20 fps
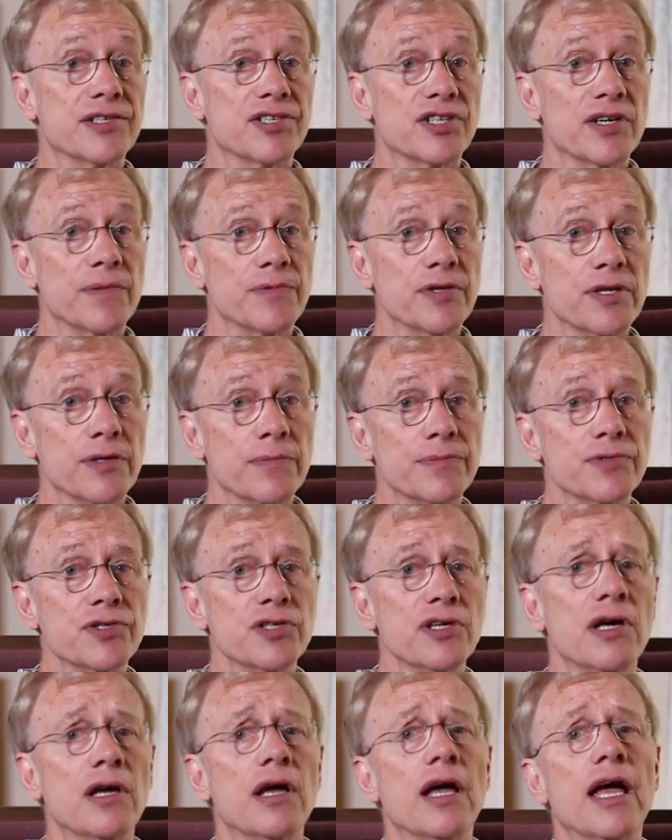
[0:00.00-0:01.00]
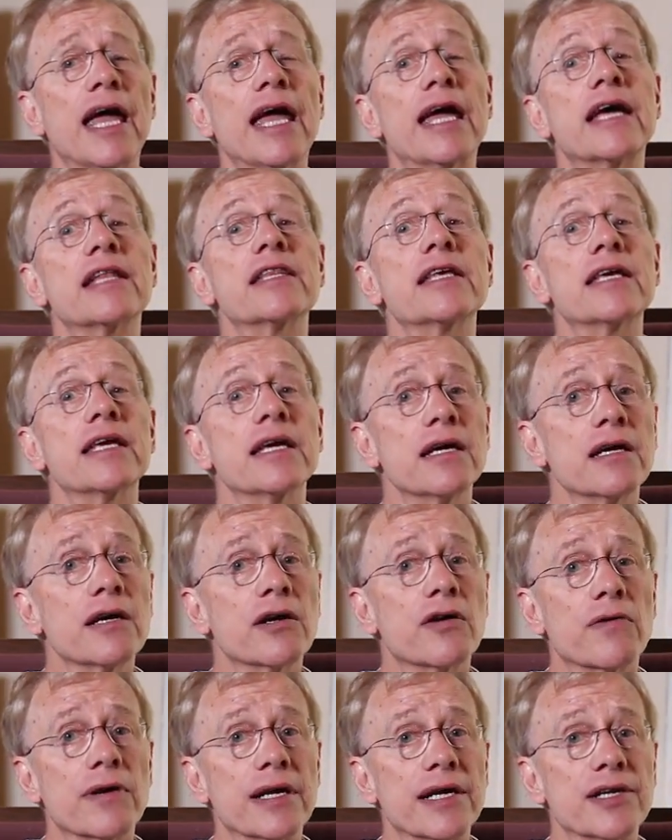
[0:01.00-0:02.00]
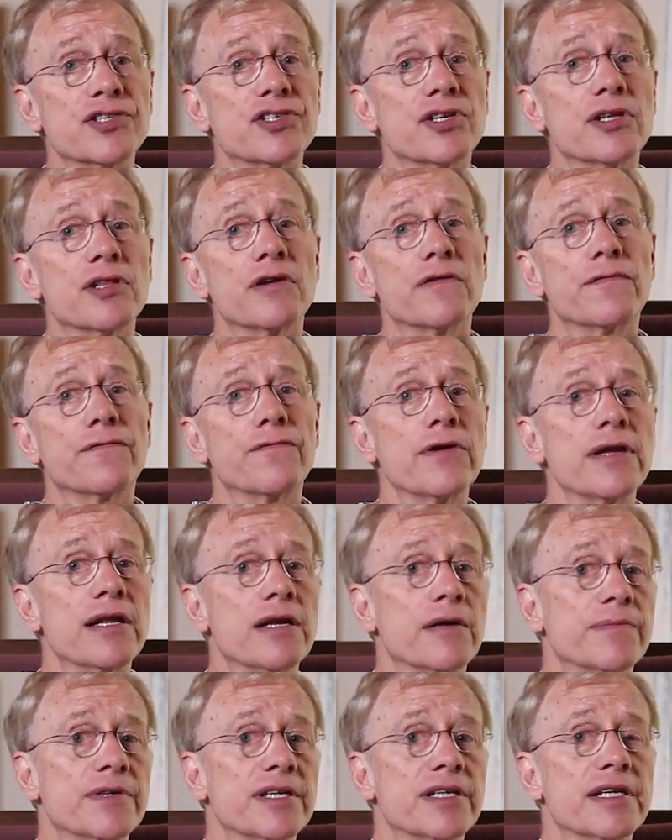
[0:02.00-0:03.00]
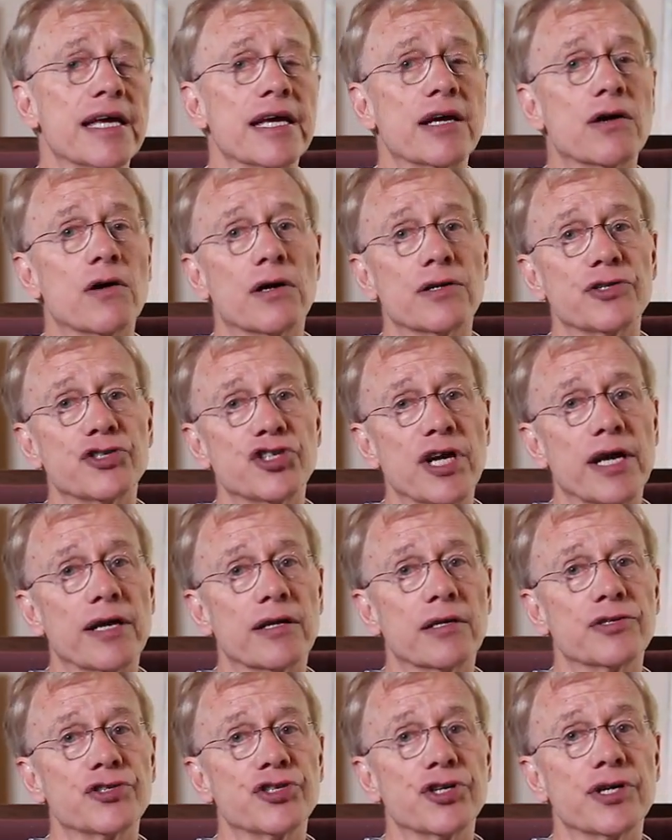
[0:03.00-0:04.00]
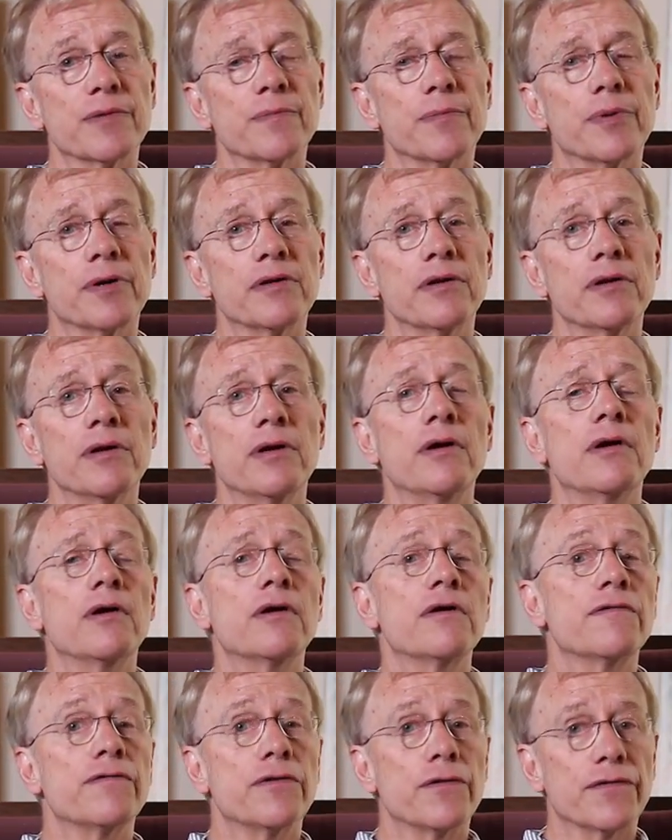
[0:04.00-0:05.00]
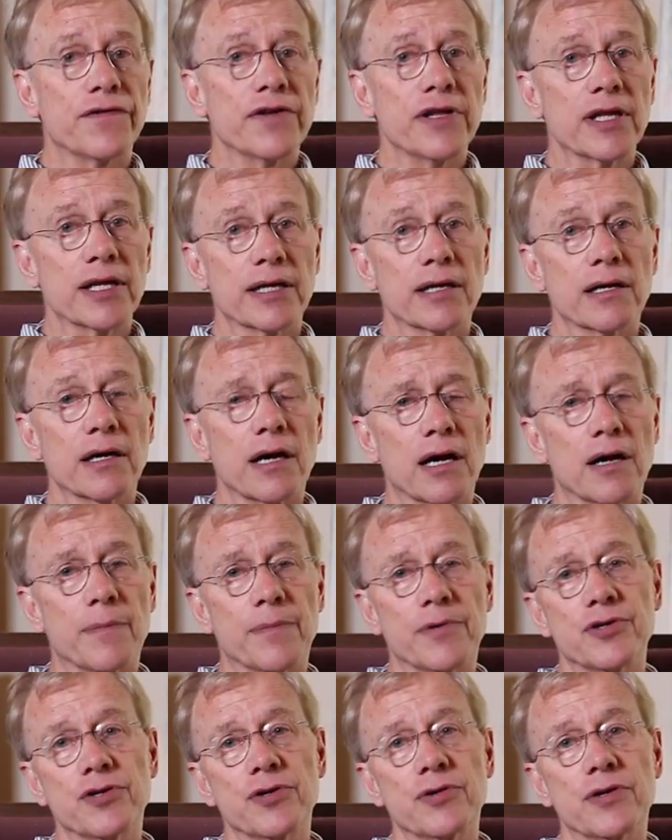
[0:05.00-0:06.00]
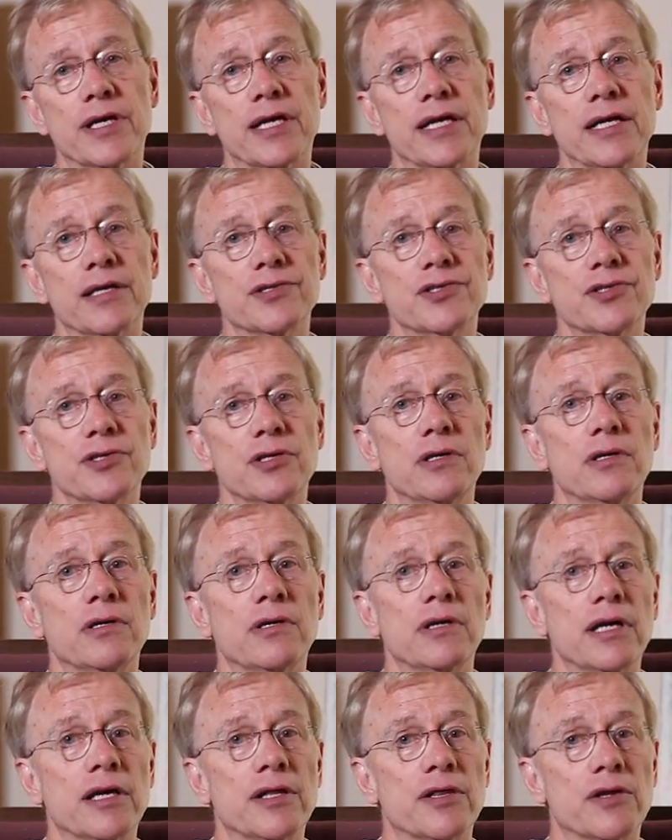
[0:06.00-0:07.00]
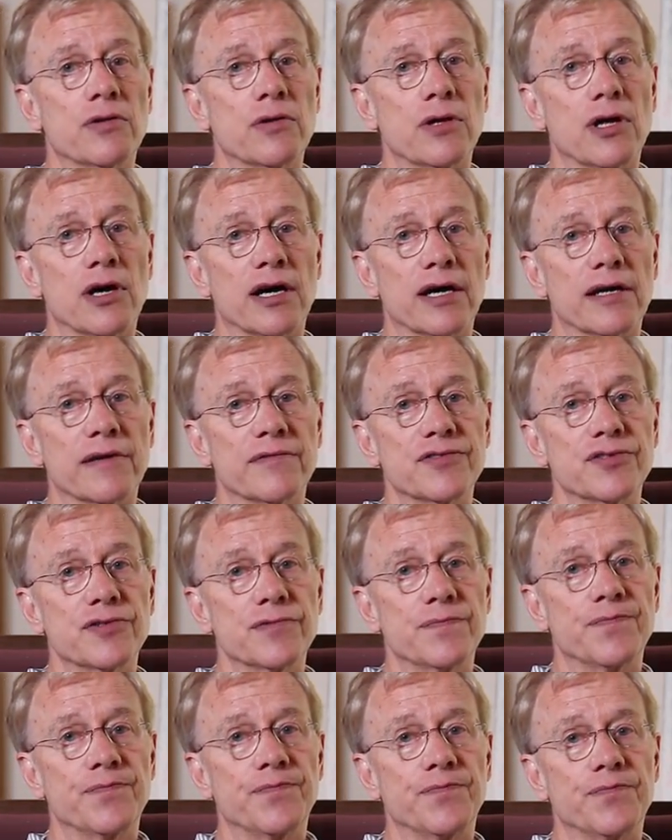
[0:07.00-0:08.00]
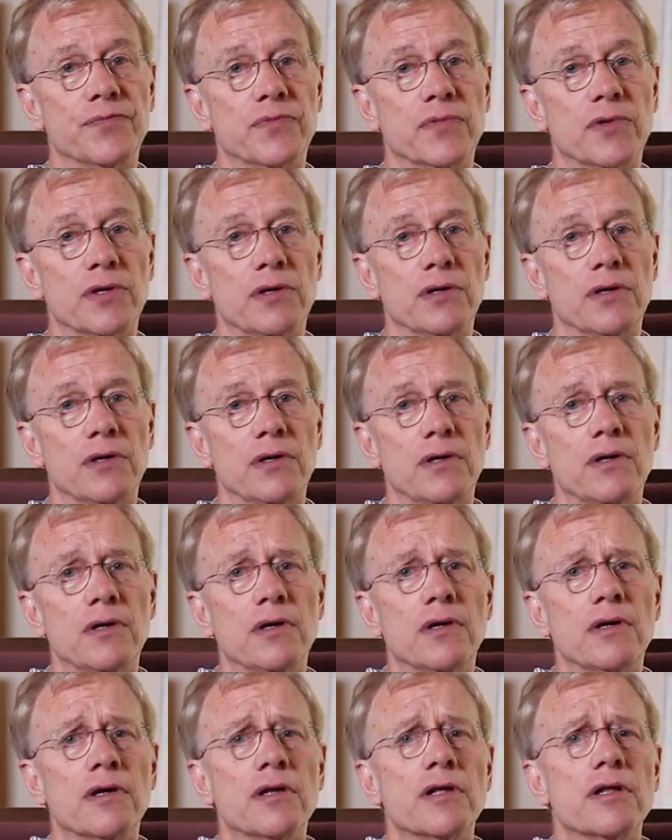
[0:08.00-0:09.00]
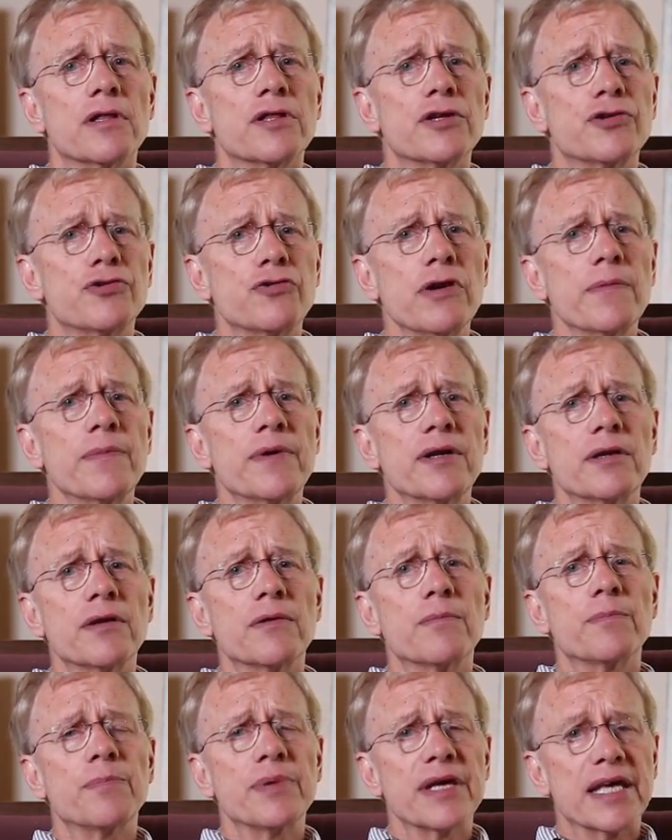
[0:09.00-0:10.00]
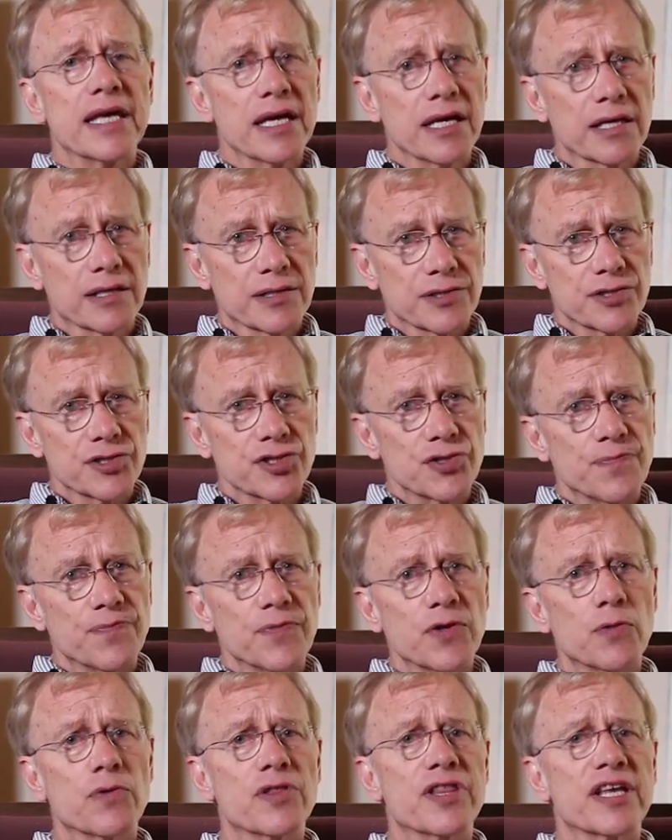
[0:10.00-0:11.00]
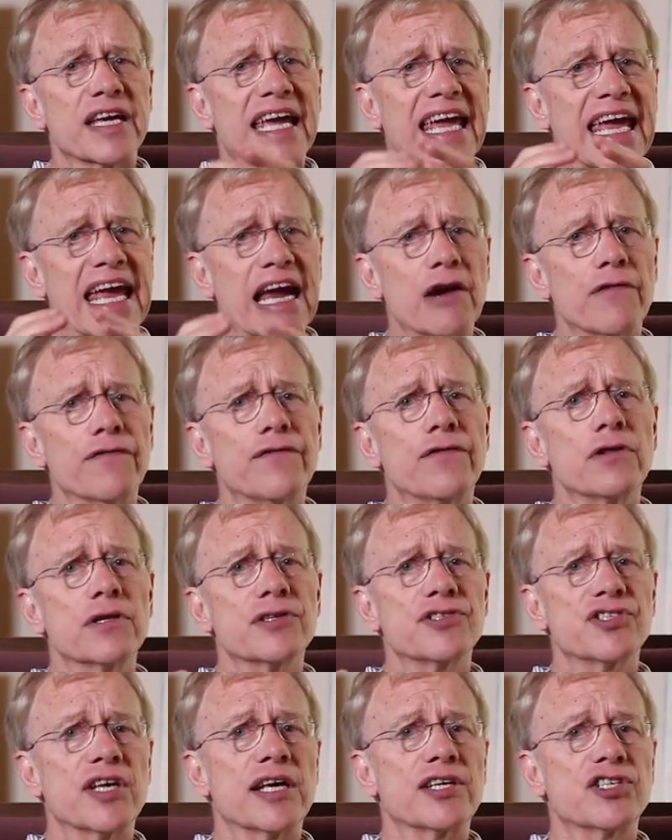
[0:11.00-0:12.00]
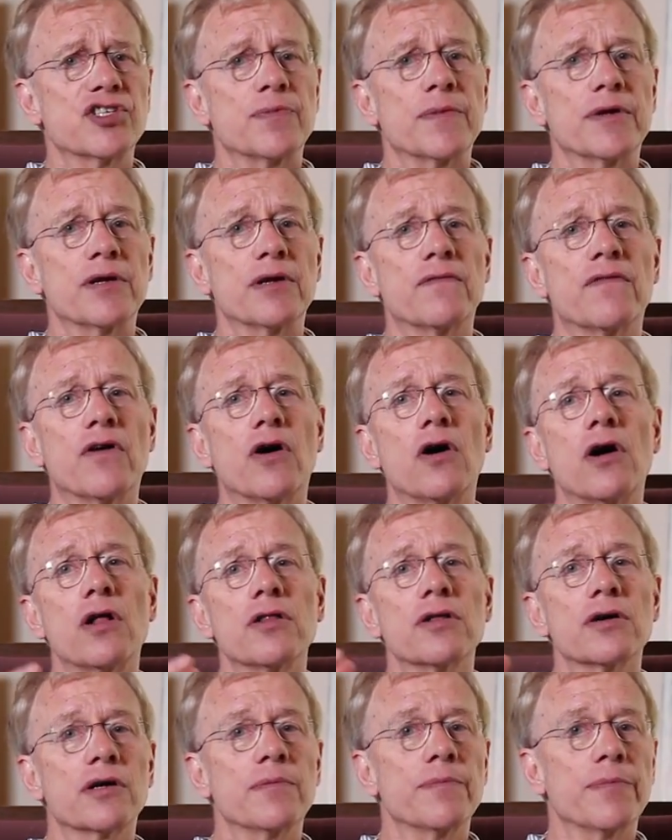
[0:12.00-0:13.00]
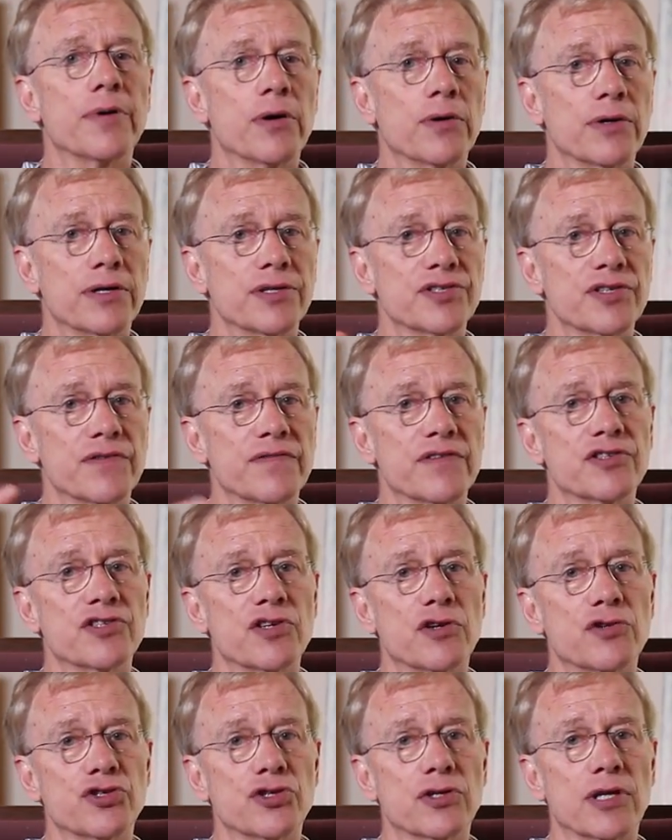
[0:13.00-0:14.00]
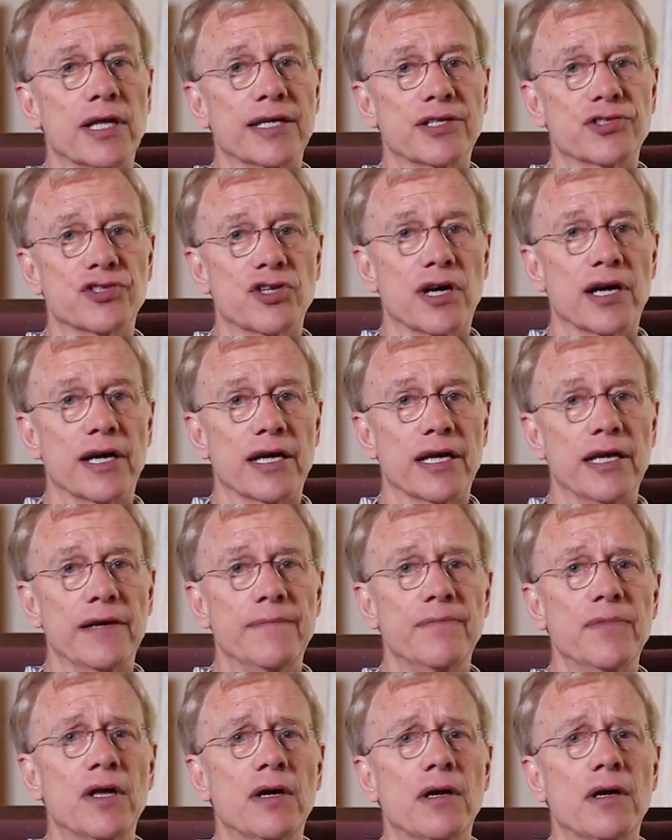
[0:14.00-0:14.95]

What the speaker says: symptoms and the increase in their freedom to take on challenging but fulfilling opportunities in their lives. The treatment begins with a careful assessment of all the components of the social anxiety,